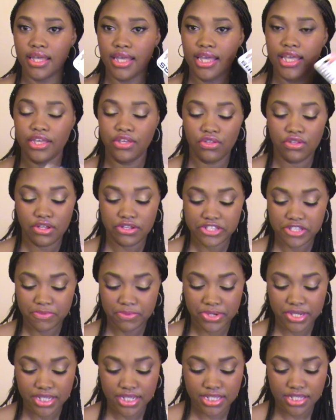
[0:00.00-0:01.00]
And you know,
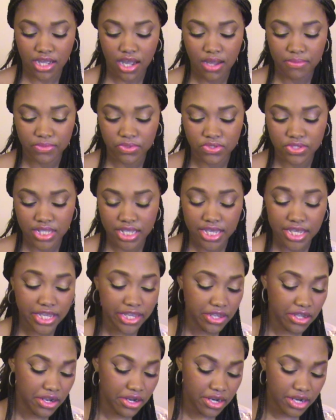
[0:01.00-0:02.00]
spring is almost
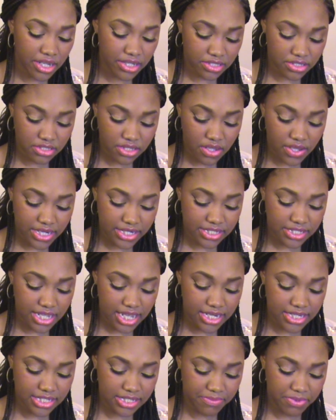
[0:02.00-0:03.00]
here, so I
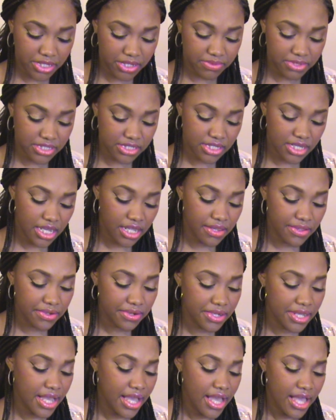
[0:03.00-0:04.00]
decided to pick up this
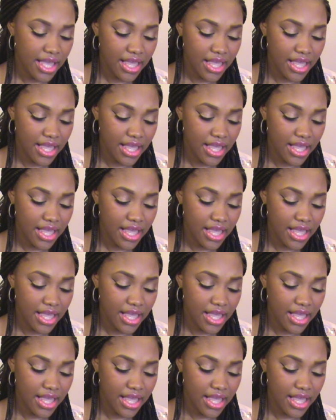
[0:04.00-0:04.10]
color.